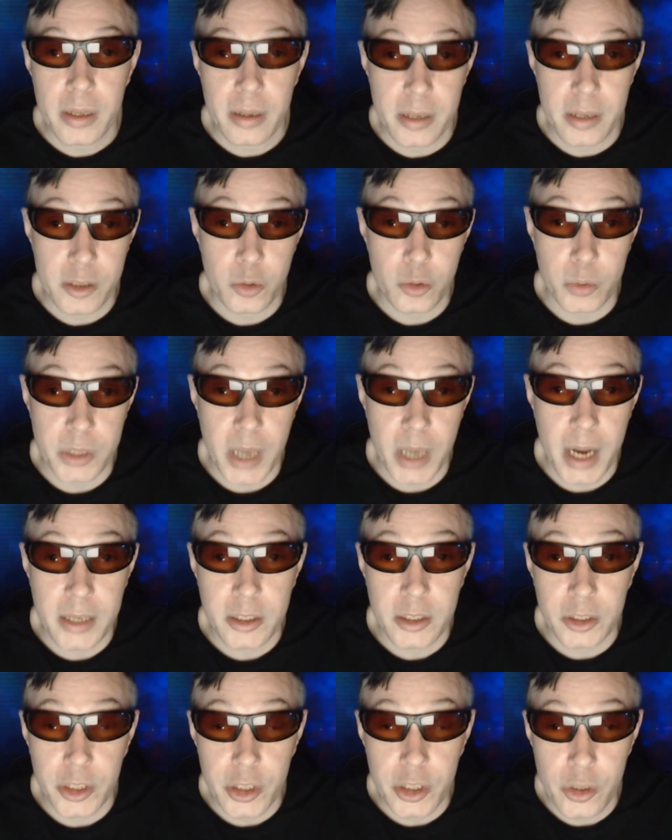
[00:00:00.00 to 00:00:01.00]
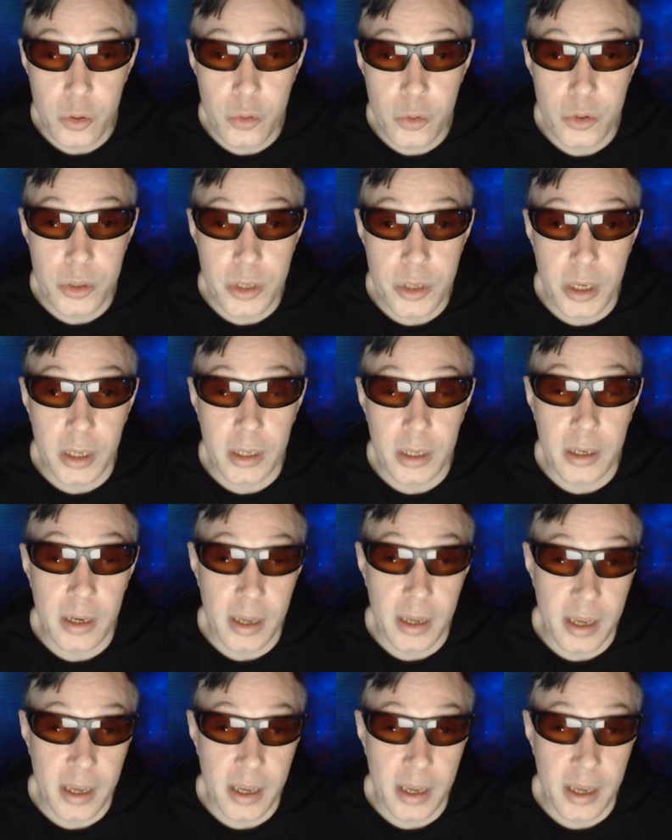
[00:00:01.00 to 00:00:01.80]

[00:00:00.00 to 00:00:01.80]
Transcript: this was actually used in,